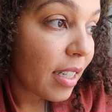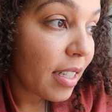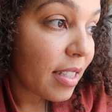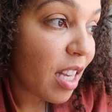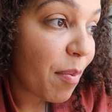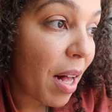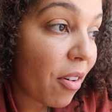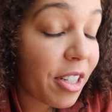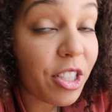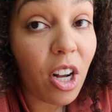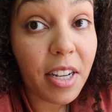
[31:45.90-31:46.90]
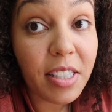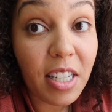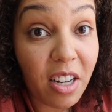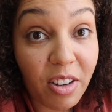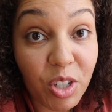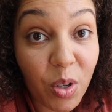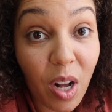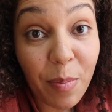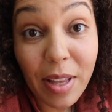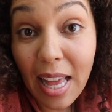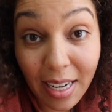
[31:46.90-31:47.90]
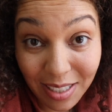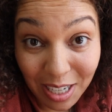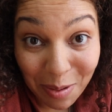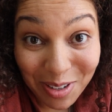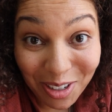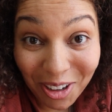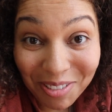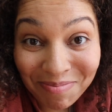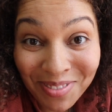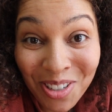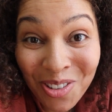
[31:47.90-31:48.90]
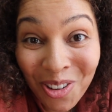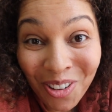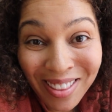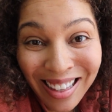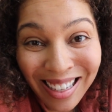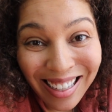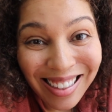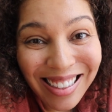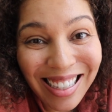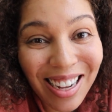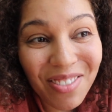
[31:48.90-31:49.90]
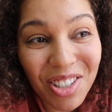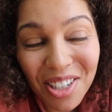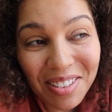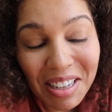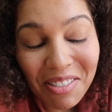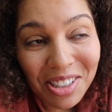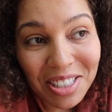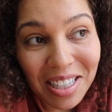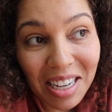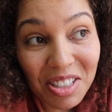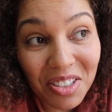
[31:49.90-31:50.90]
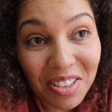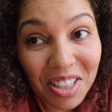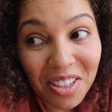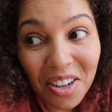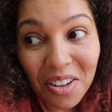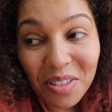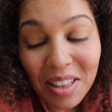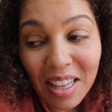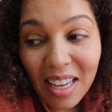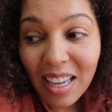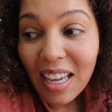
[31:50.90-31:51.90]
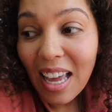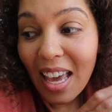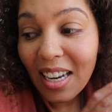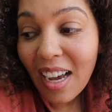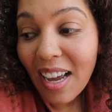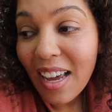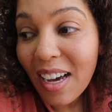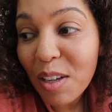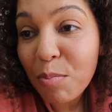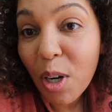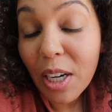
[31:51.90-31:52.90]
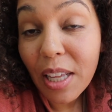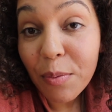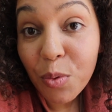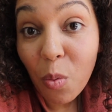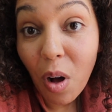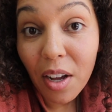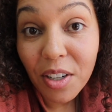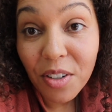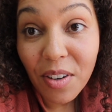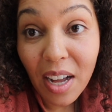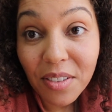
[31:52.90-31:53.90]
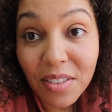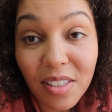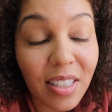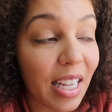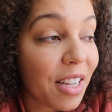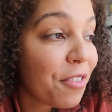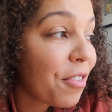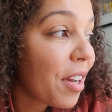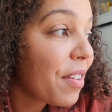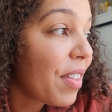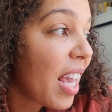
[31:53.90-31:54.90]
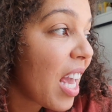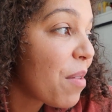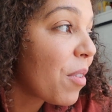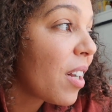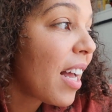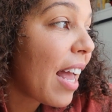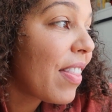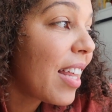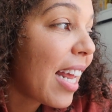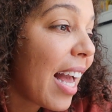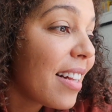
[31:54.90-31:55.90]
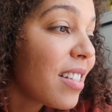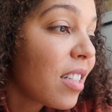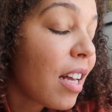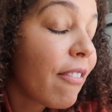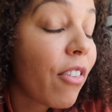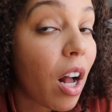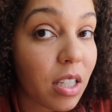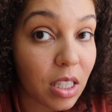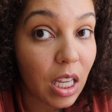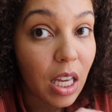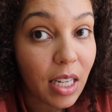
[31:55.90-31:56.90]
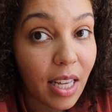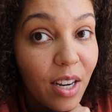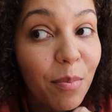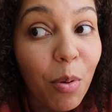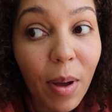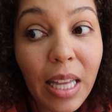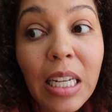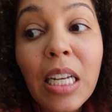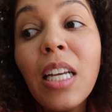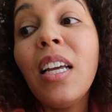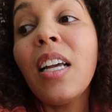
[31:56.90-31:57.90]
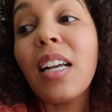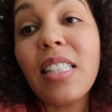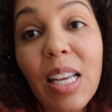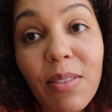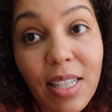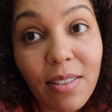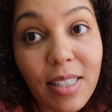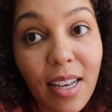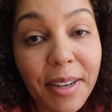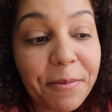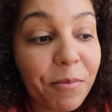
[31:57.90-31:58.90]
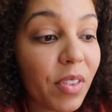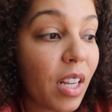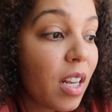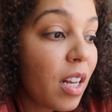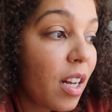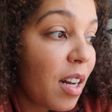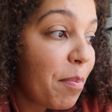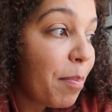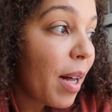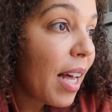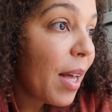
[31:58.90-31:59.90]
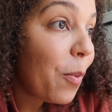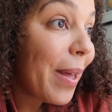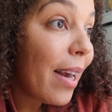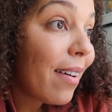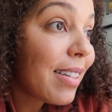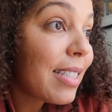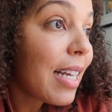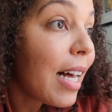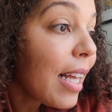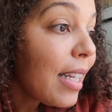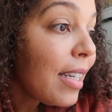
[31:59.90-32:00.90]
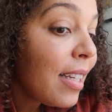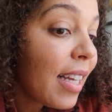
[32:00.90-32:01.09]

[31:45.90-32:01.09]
Somehow her dogs did not show up at any time at all through the whole thing. I'm sure they were just like doing their own thing, and I had Barney walking around in front of the camera, and then I had to let Foxley in at a point because he was outside. But we are done.